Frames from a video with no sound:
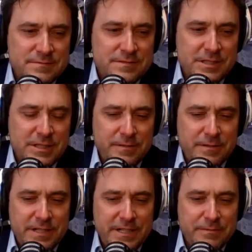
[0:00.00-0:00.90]
All
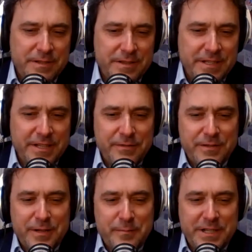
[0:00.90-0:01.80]
right. Well, thank you
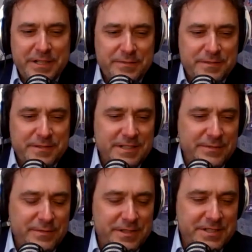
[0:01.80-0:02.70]
very much
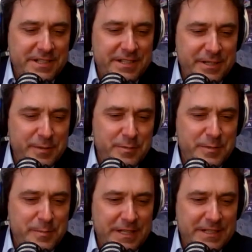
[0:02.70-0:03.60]
for sharing your
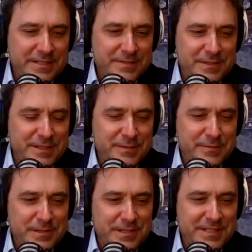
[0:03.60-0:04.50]
perspective. I'll look
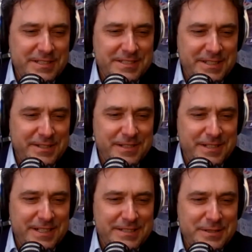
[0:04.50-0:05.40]
forward to seeing you
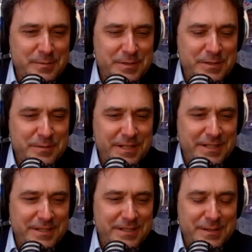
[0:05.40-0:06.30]
on October
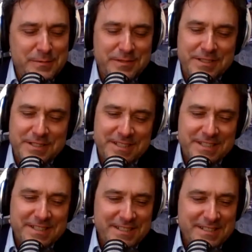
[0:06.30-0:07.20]
20th, and hopefully
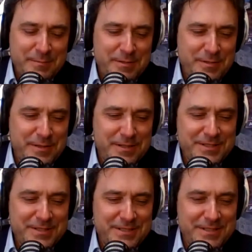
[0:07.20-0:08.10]
some of the
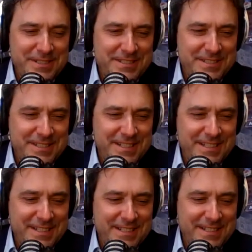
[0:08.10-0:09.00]
folks that are listening
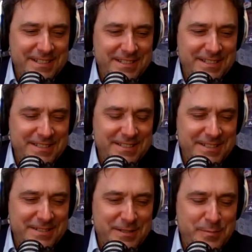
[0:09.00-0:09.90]

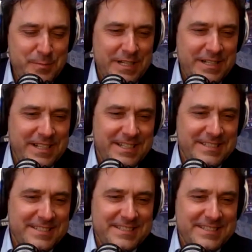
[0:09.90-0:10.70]
to this podcast.